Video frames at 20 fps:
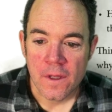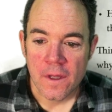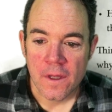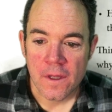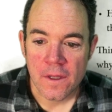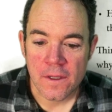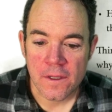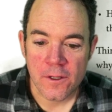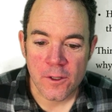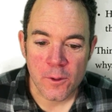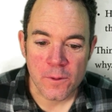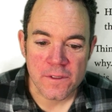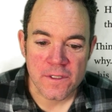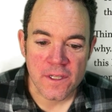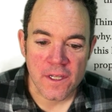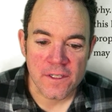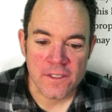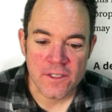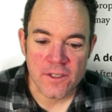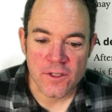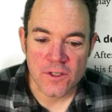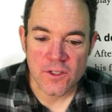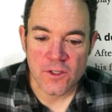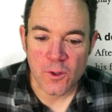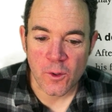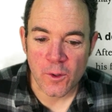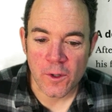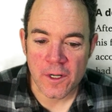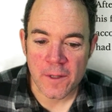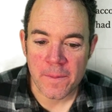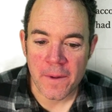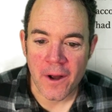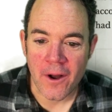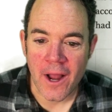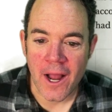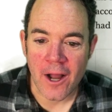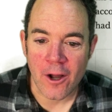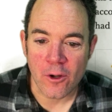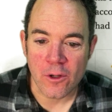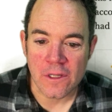it's the story about
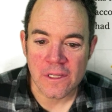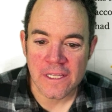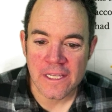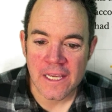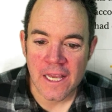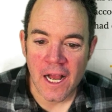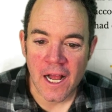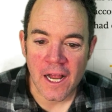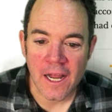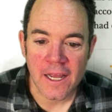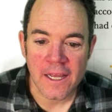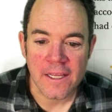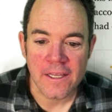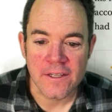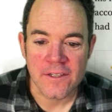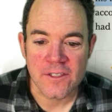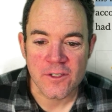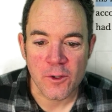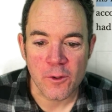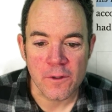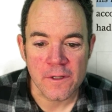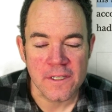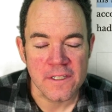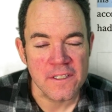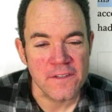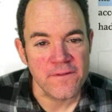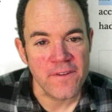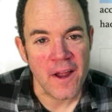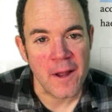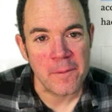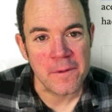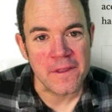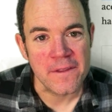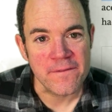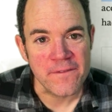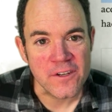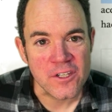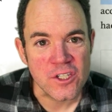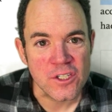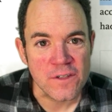how Lehi has told his family the
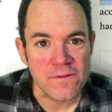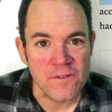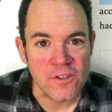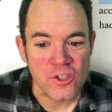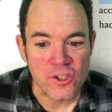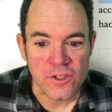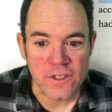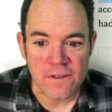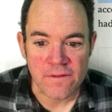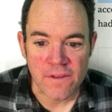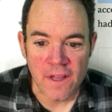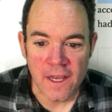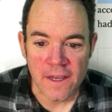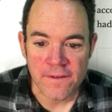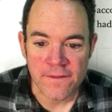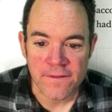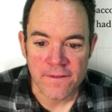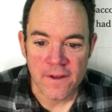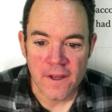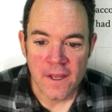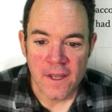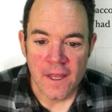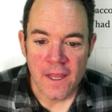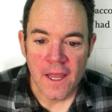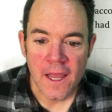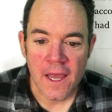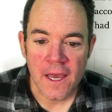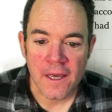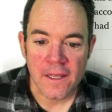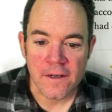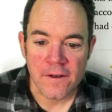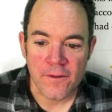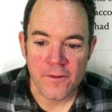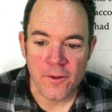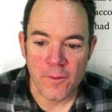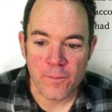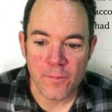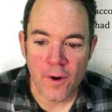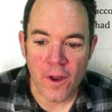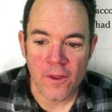vision of the tree of life, and
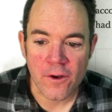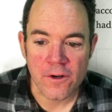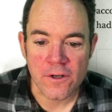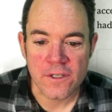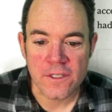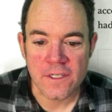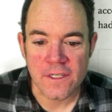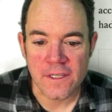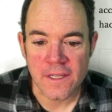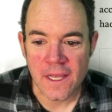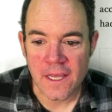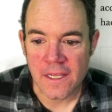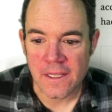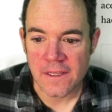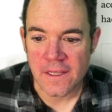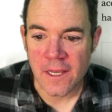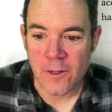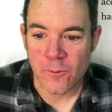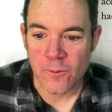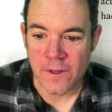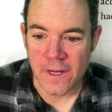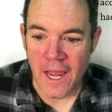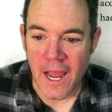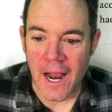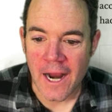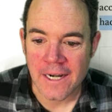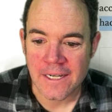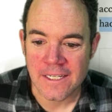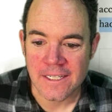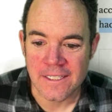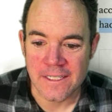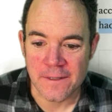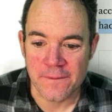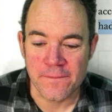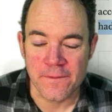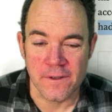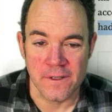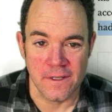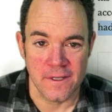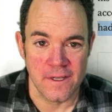the brothers, they react
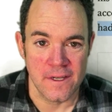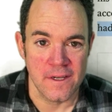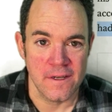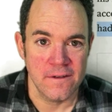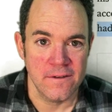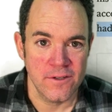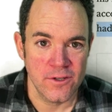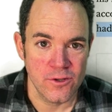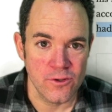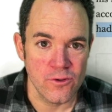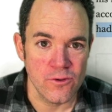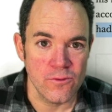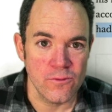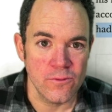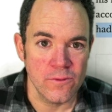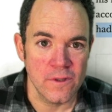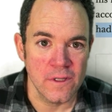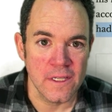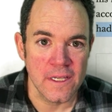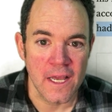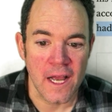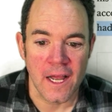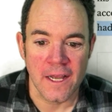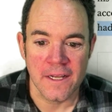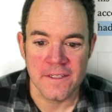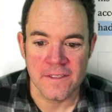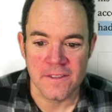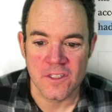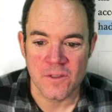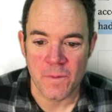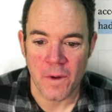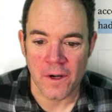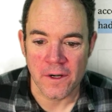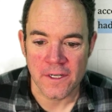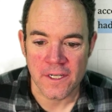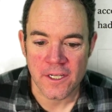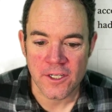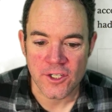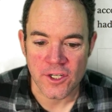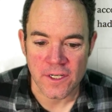differently to Lehi's inspired
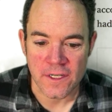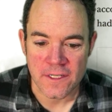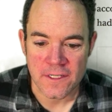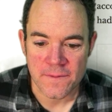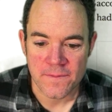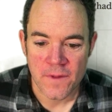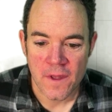teachings.